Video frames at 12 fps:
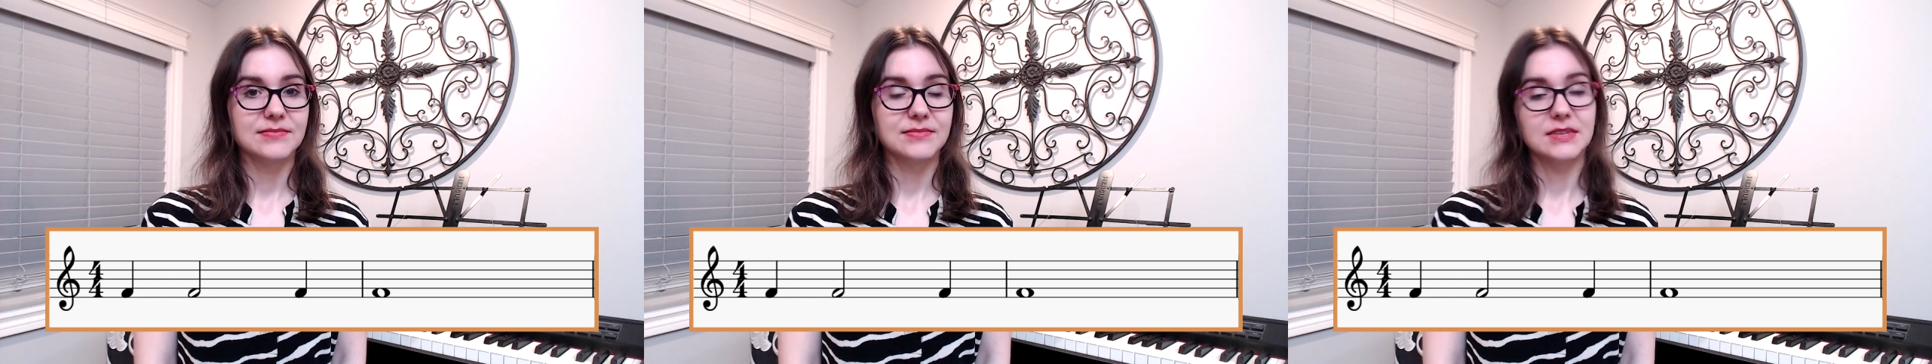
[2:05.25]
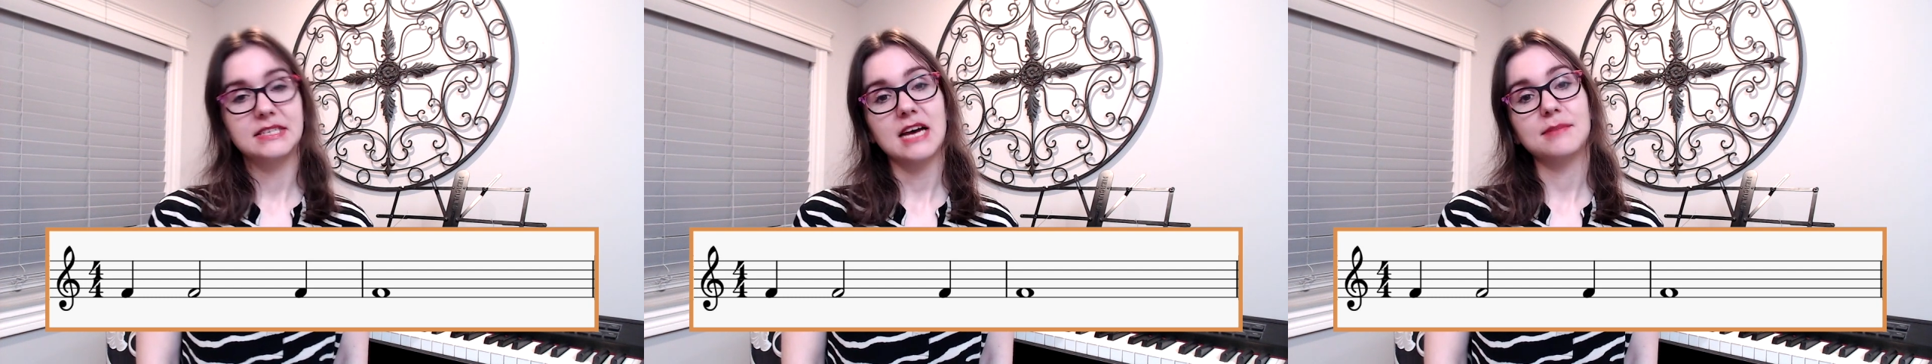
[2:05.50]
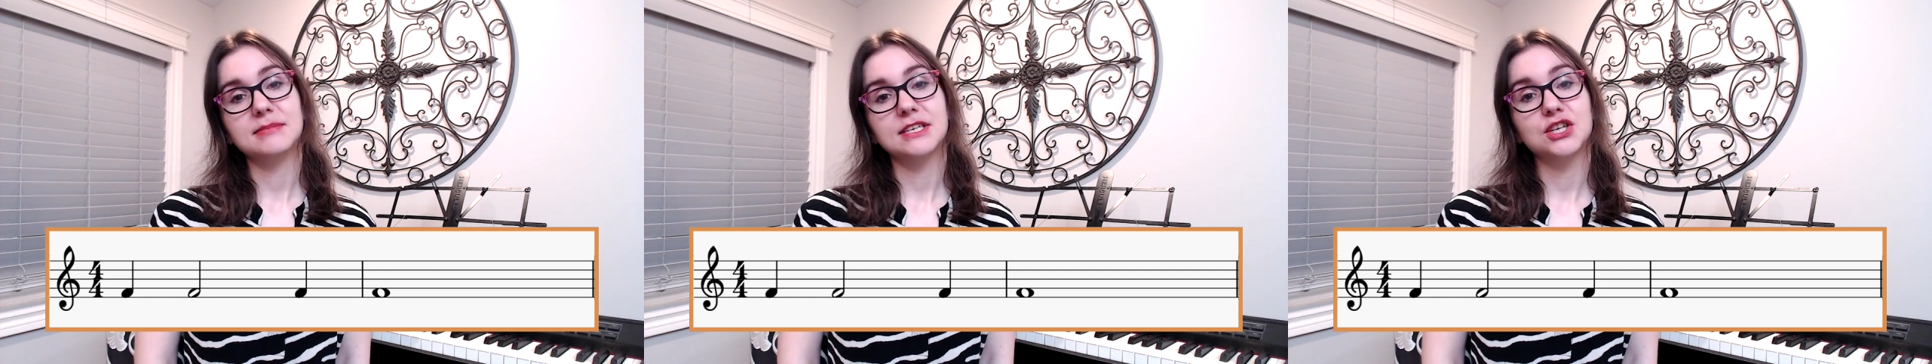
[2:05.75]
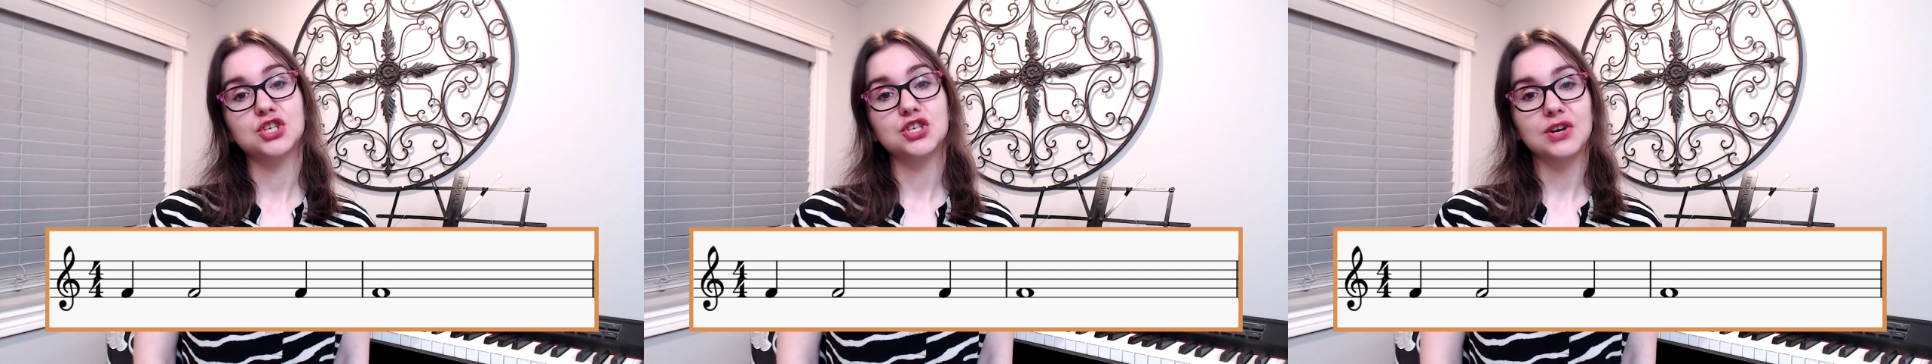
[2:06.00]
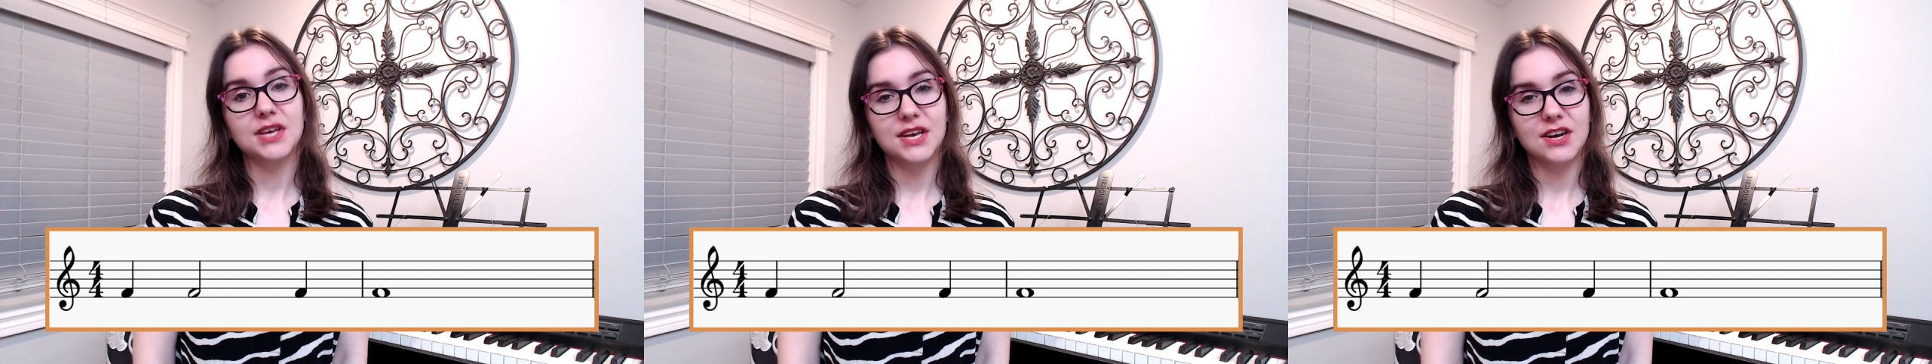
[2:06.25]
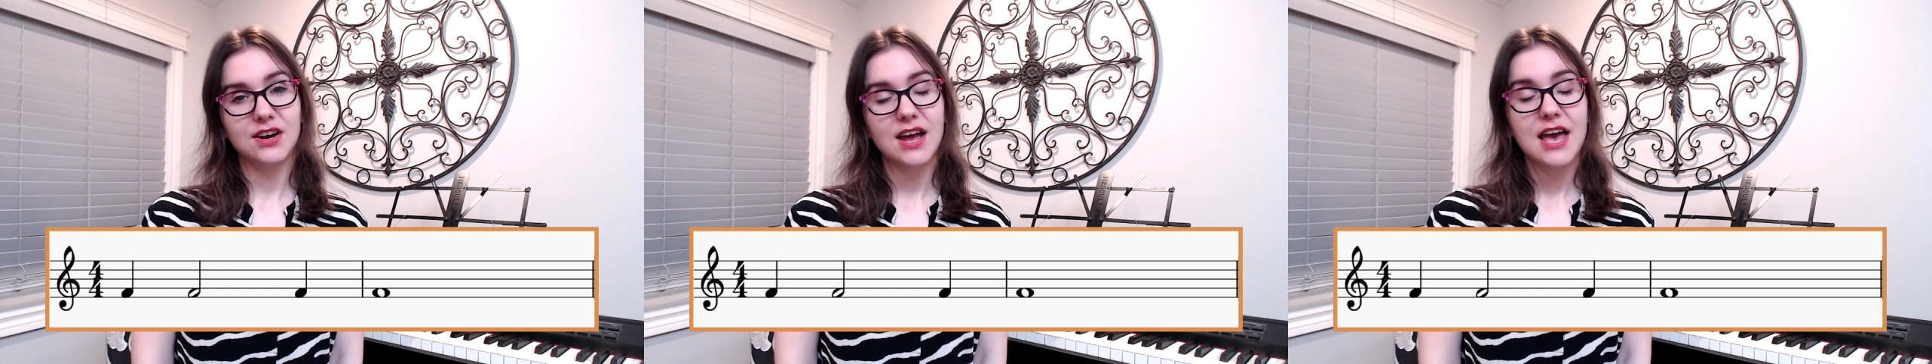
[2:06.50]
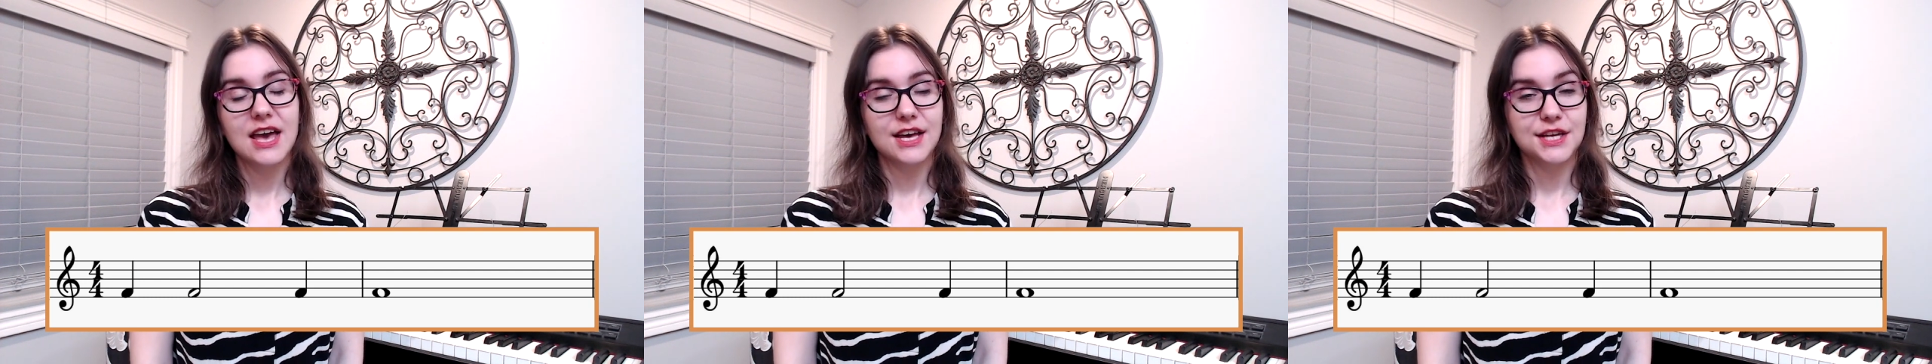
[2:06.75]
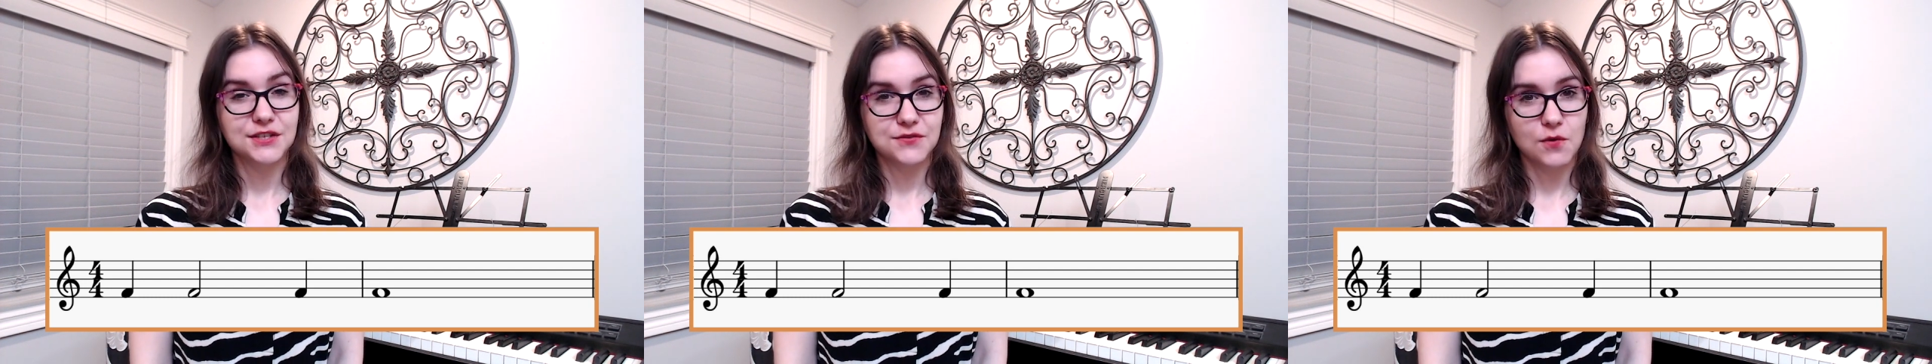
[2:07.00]
The time signature here
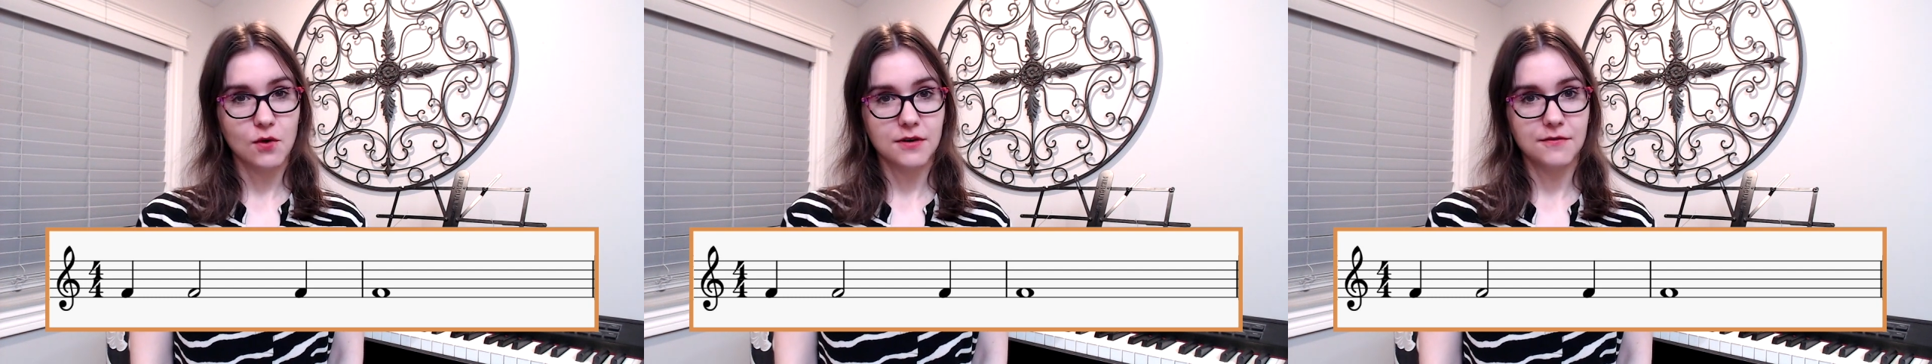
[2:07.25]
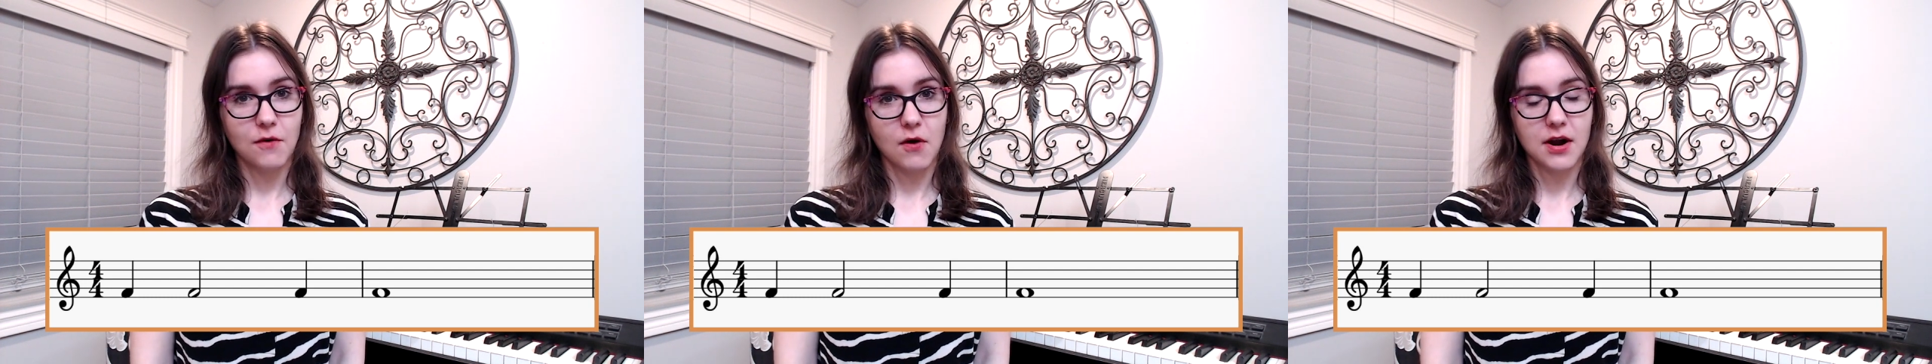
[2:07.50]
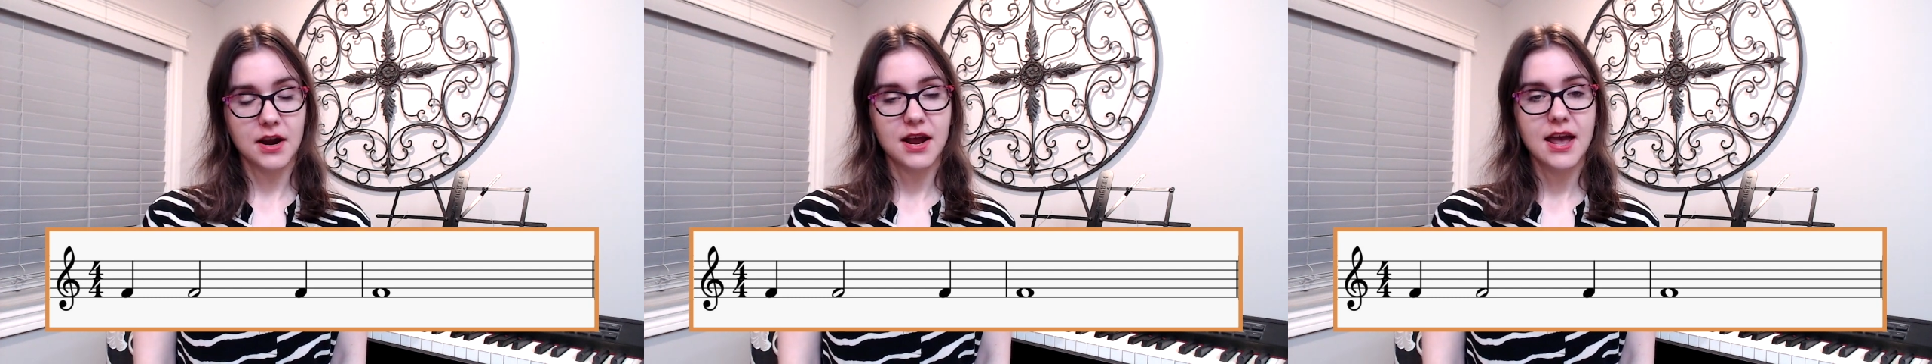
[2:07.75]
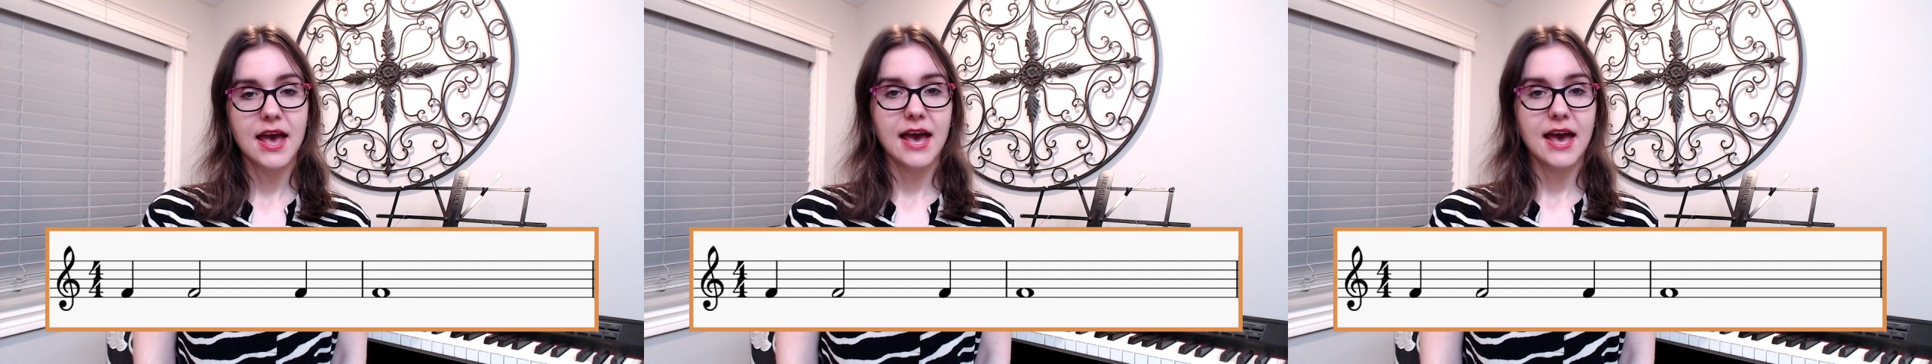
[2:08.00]
is 4/4,